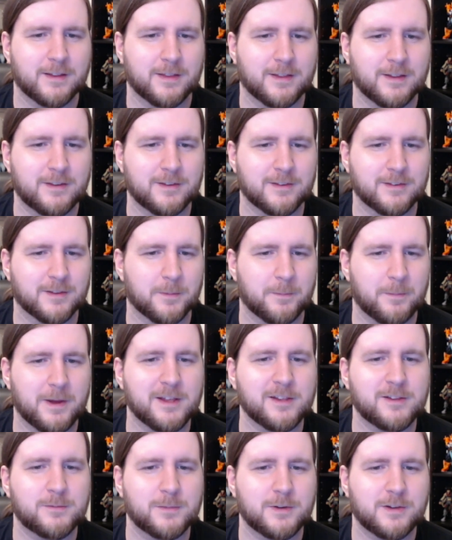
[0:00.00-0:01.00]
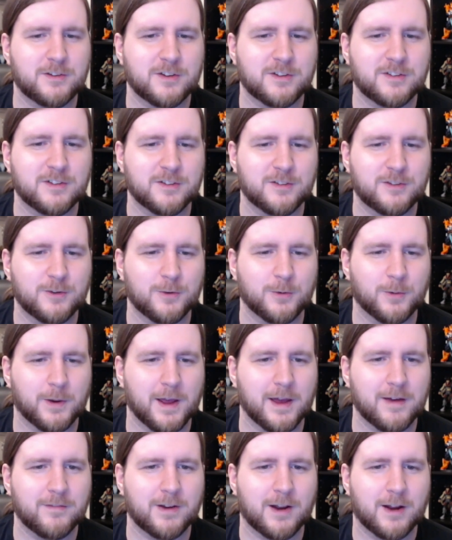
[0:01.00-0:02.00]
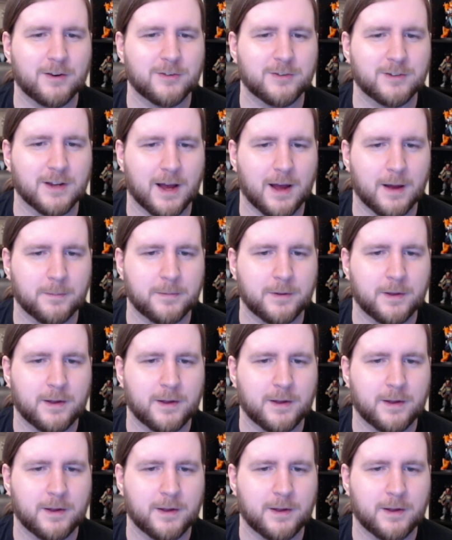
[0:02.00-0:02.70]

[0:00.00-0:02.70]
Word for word: This is the best magician suit we have in our shop.